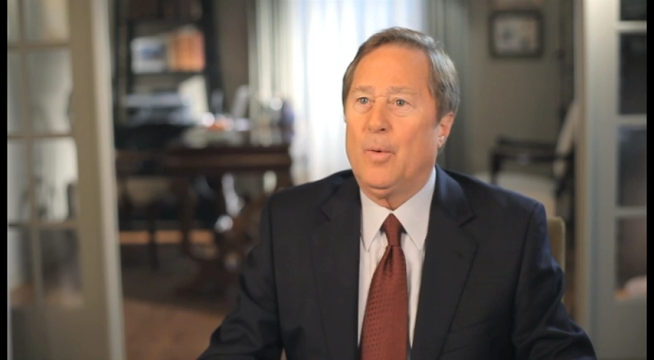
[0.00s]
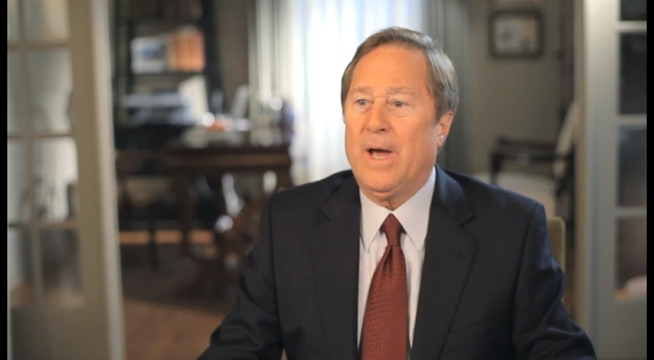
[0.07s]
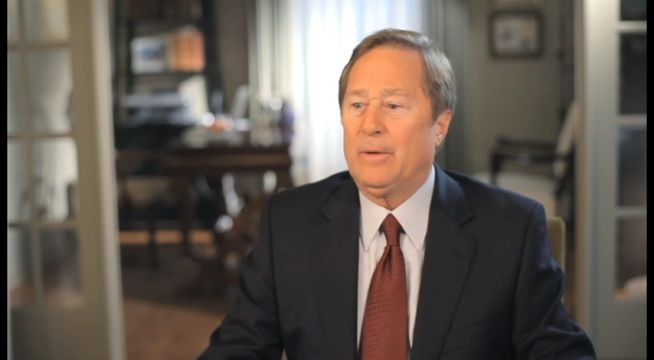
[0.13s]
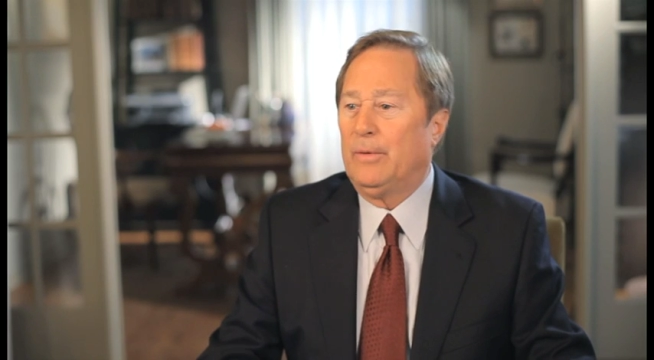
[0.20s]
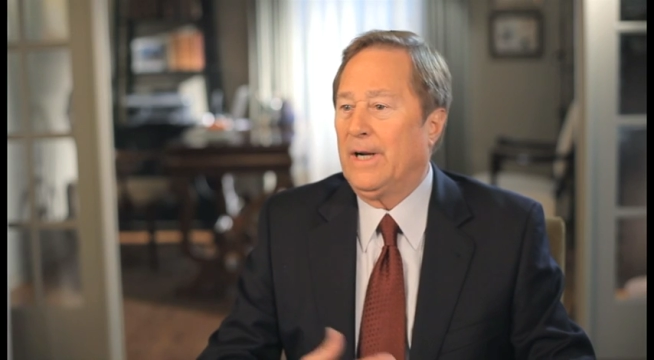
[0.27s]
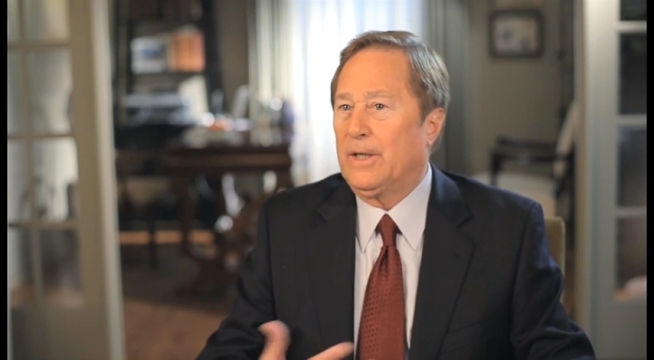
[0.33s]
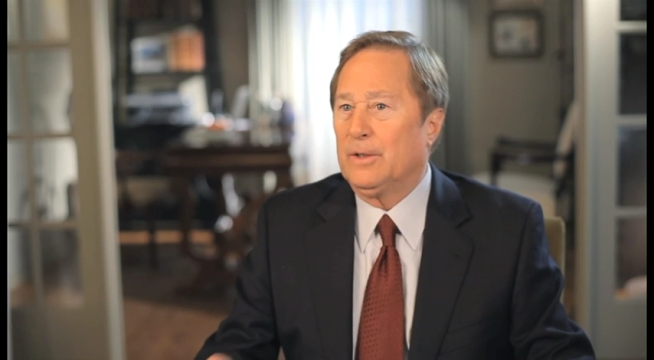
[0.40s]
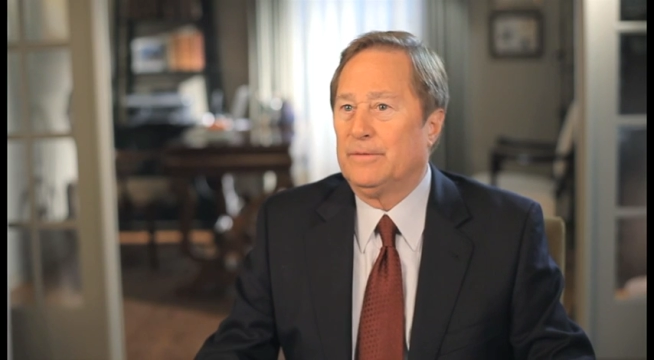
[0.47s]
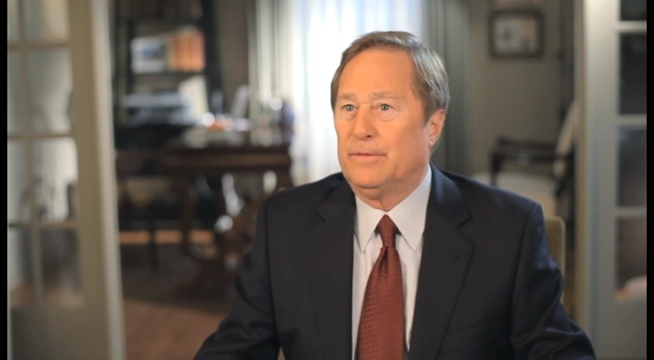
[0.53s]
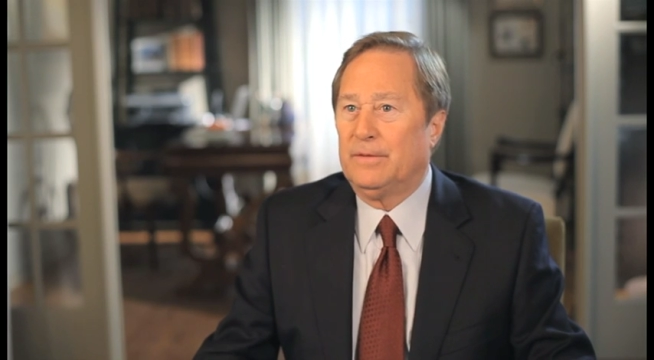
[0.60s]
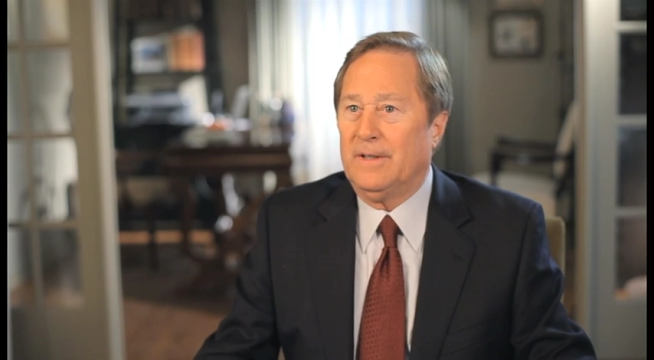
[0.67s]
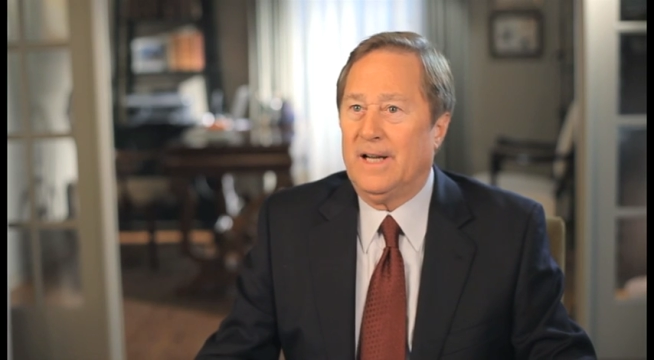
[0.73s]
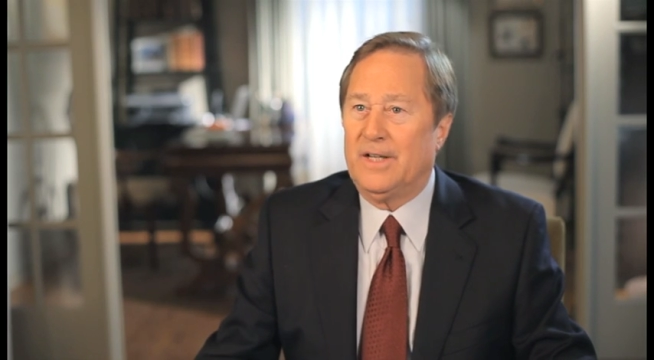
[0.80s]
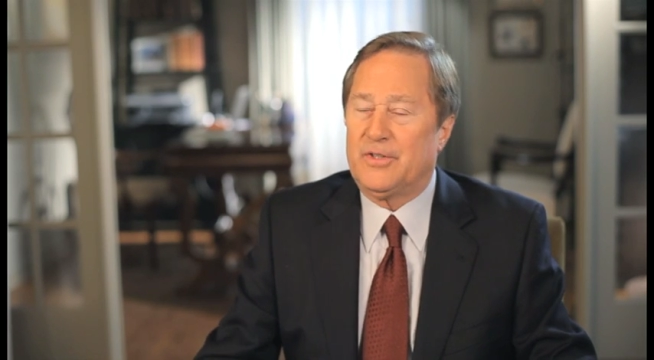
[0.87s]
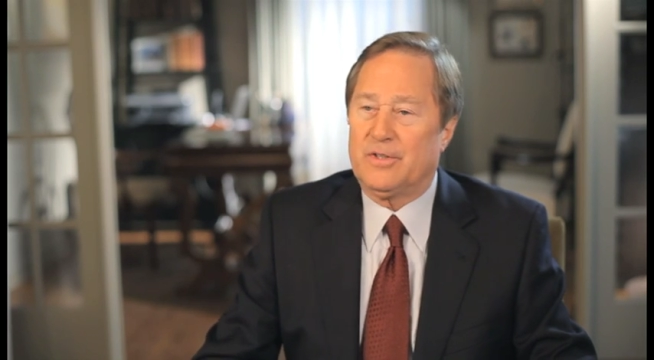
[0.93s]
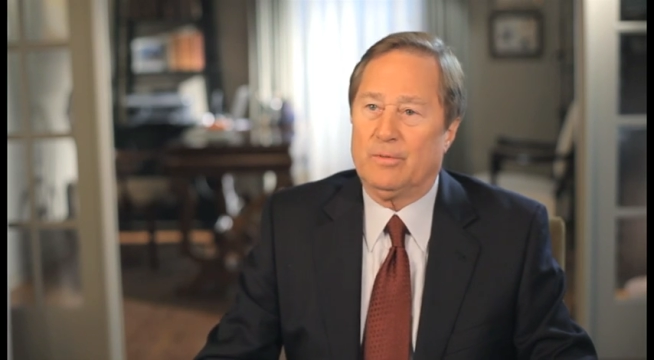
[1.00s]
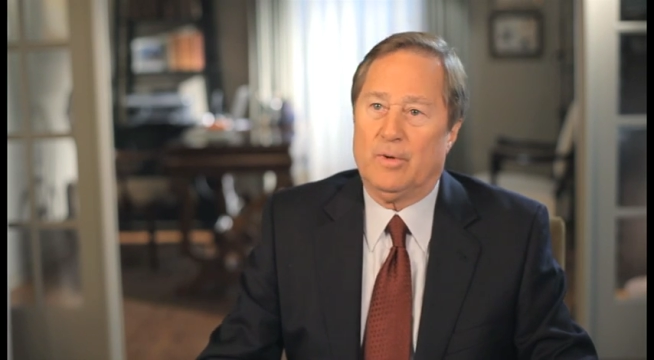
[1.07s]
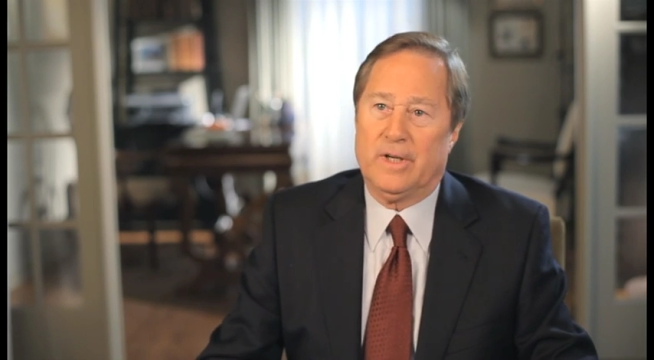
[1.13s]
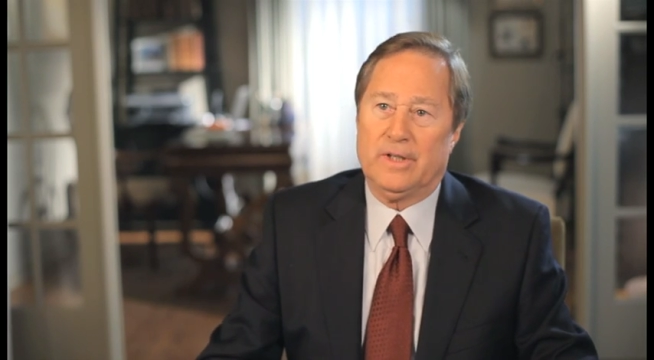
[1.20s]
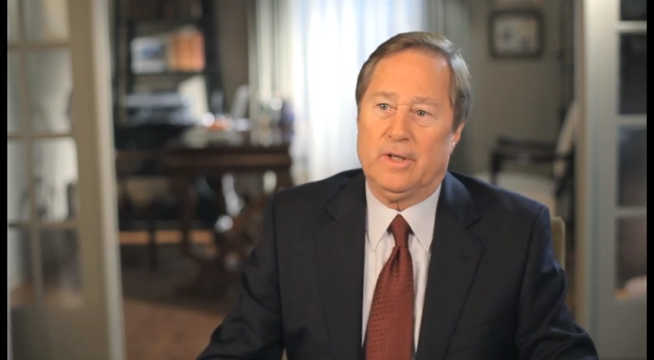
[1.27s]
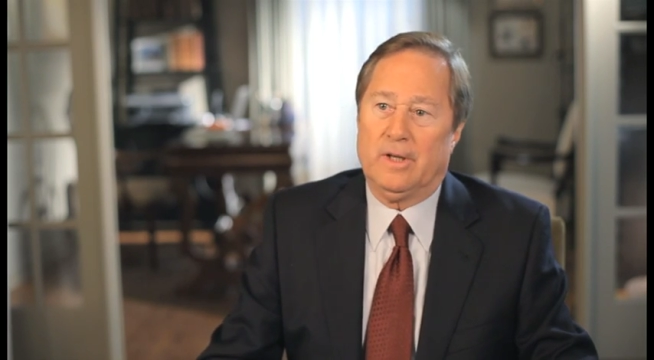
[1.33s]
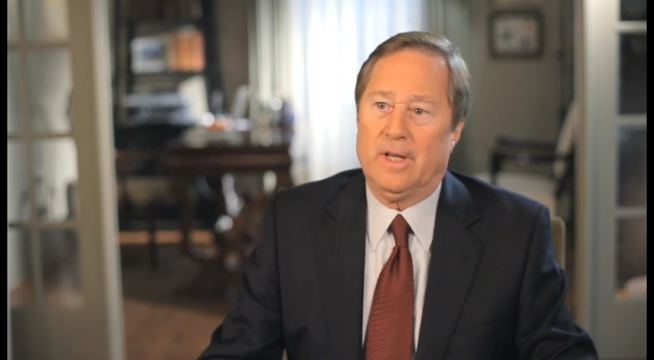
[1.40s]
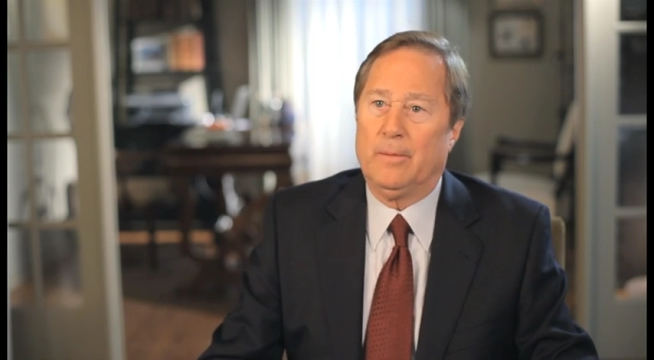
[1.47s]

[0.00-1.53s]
we had record floods one year.